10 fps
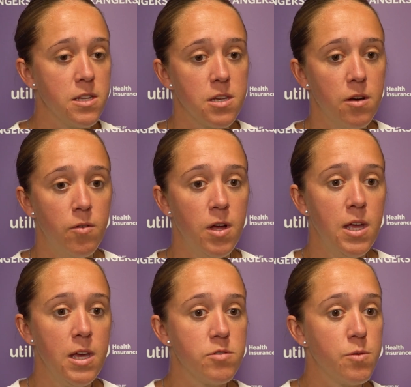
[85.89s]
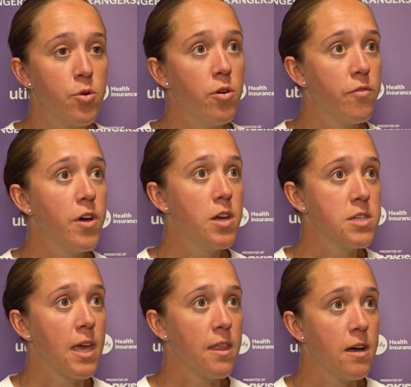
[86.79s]
so it was important for her to
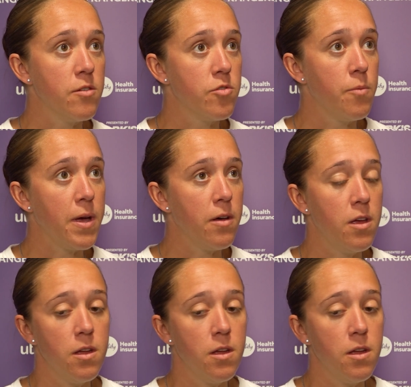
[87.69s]
get that under her belt,